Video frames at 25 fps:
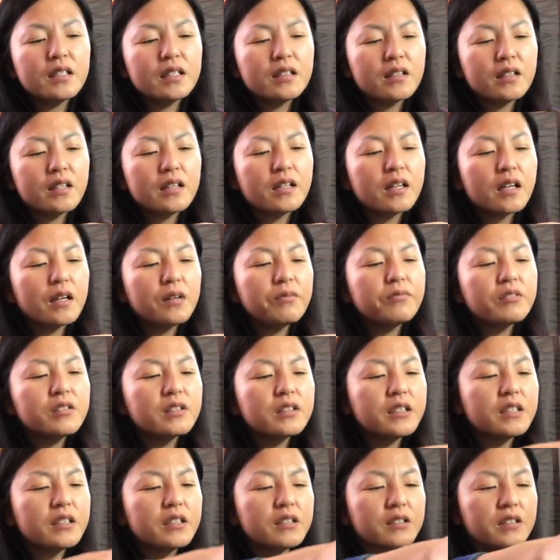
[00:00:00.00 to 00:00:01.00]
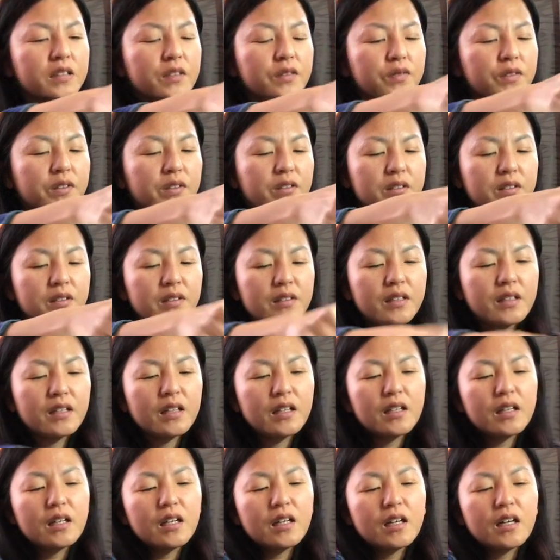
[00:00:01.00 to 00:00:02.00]
They come really useful.
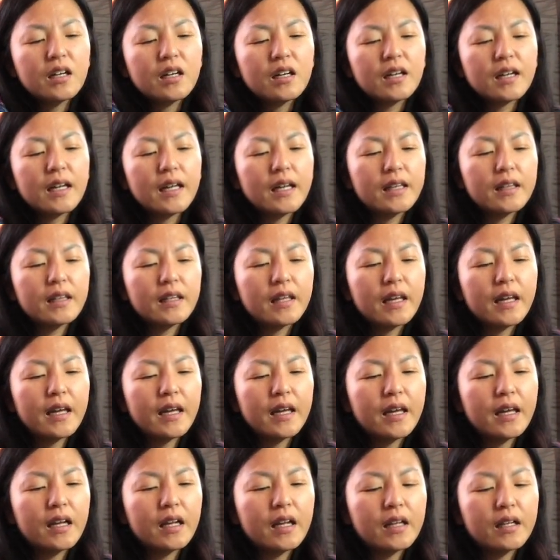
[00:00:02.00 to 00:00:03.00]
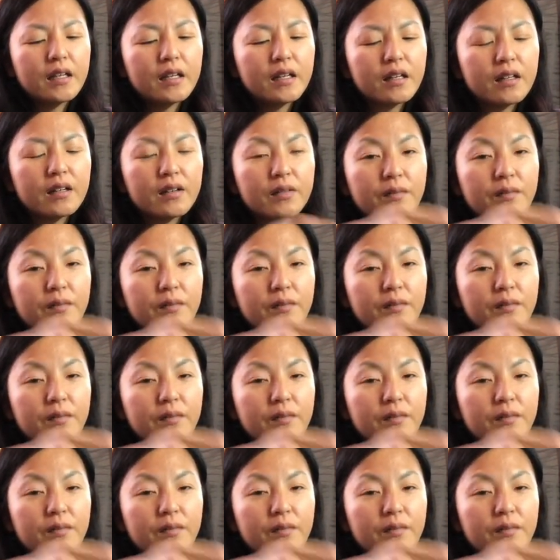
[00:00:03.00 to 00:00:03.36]
And then